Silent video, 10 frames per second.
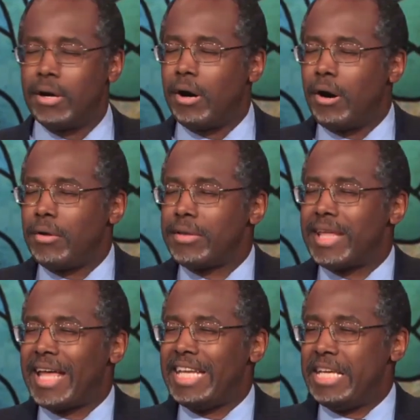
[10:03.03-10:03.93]
all of
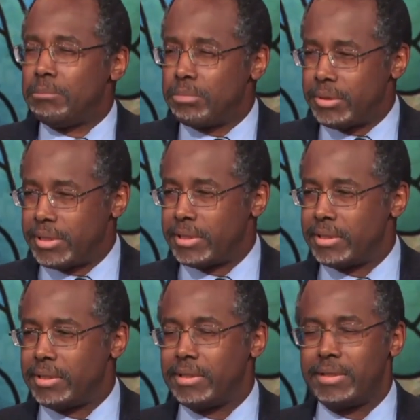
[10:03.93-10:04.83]
that input
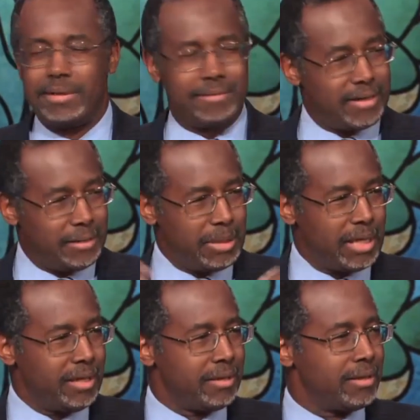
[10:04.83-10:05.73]
is coming
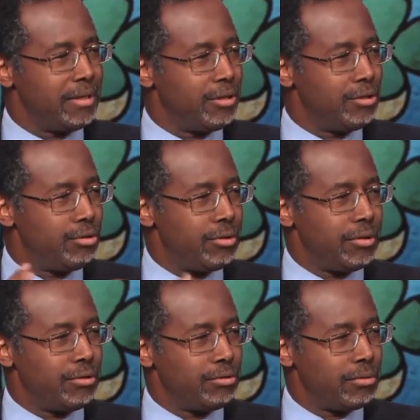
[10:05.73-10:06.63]
in to
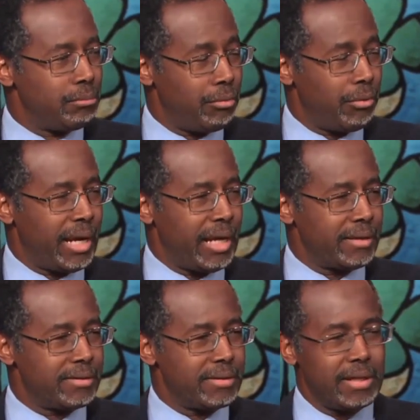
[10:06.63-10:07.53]
those
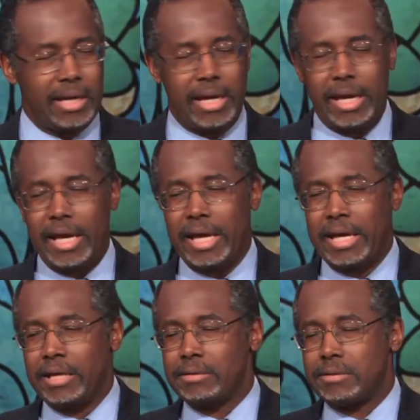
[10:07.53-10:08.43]
brains.
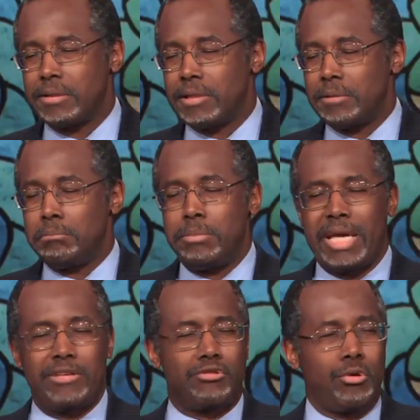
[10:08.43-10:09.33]
And
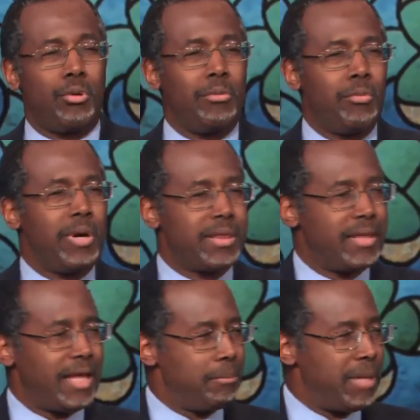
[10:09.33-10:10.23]
based on what
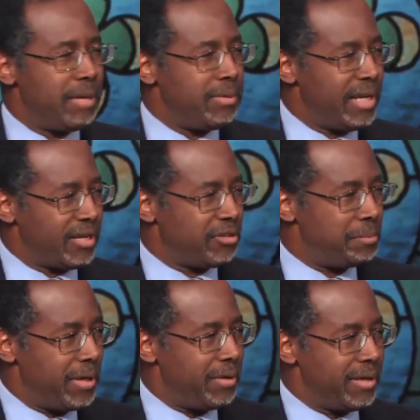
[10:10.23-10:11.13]
that baby
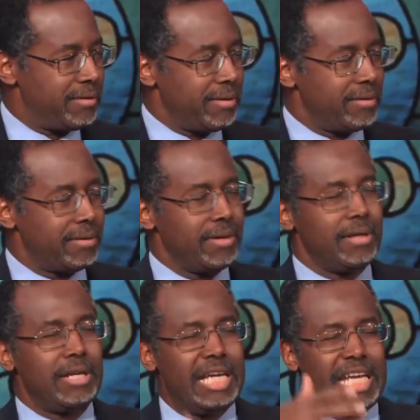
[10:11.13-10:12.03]
experiences
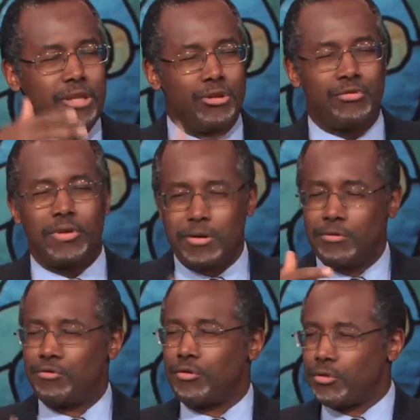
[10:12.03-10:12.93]
in those very
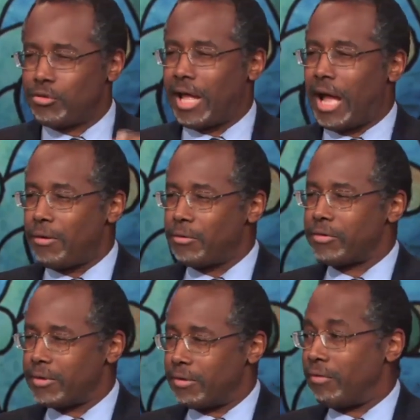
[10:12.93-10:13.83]
first hours
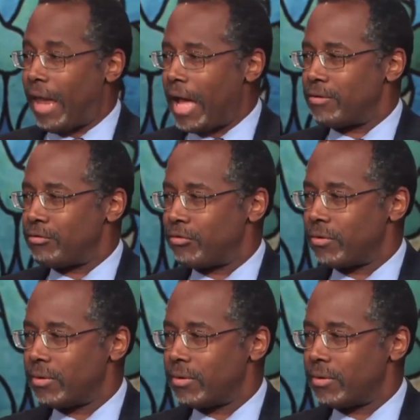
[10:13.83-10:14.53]
of life,